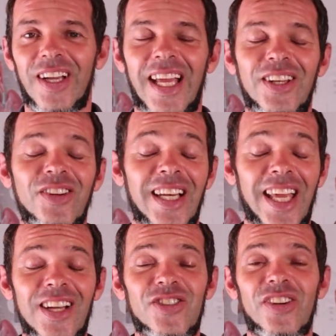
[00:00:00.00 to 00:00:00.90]
and you can
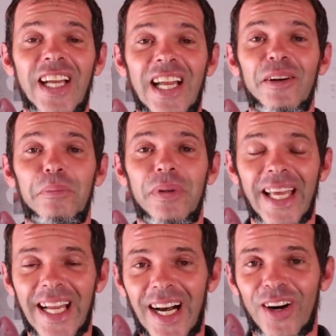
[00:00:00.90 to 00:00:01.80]
actually have a
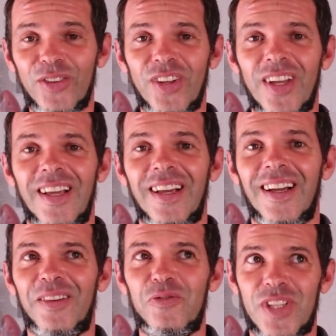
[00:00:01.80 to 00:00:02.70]
blackout
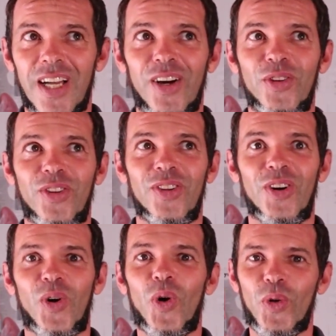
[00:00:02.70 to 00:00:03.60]
without
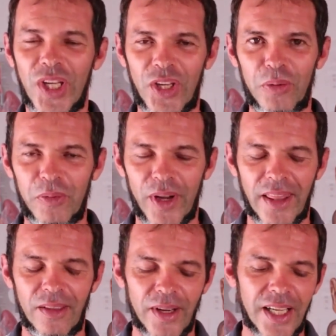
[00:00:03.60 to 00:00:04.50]
holding your
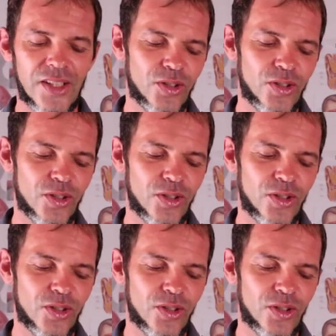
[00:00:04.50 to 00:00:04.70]
breath, right?